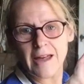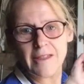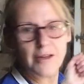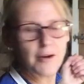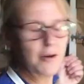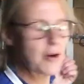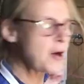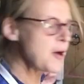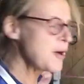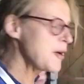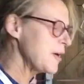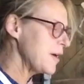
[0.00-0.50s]

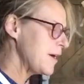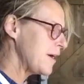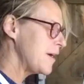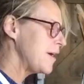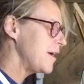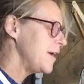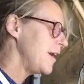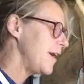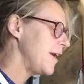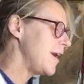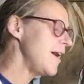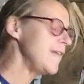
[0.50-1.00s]

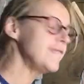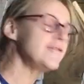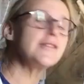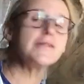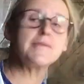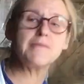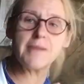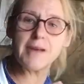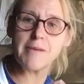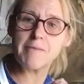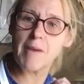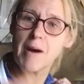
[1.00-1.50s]
I have to
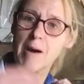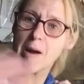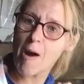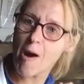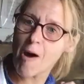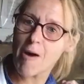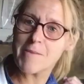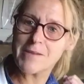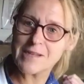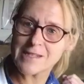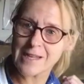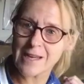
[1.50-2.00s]
admit my
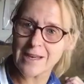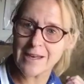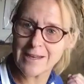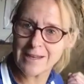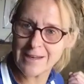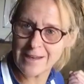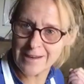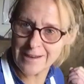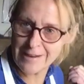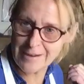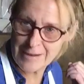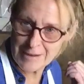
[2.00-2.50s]
arm is
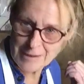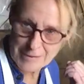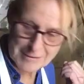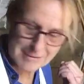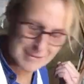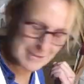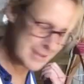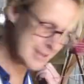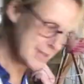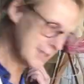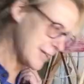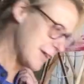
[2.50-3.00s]
aching
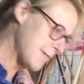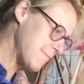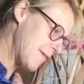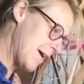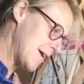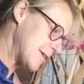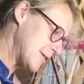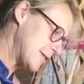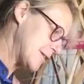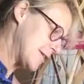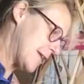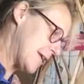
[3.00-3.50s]
because I'm
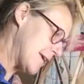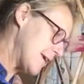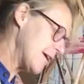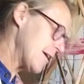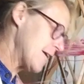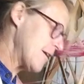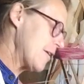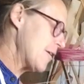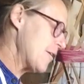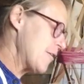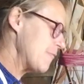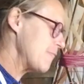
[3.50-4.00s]
actually
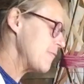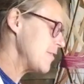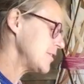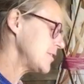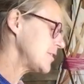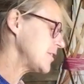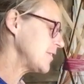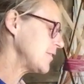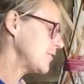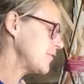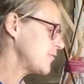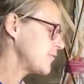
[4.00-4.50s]

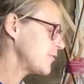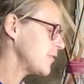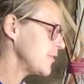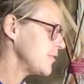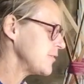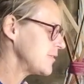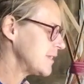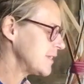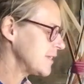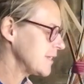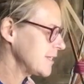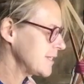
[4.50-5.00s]
rushing
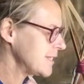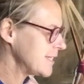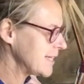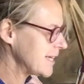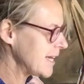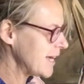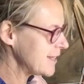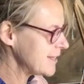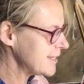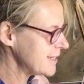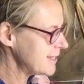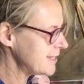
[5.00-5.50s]
through to
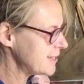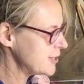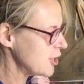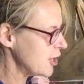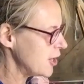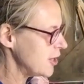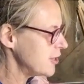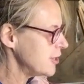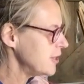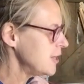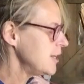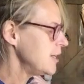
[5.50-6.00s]
get this
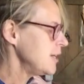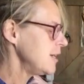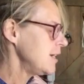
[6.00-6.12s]
done.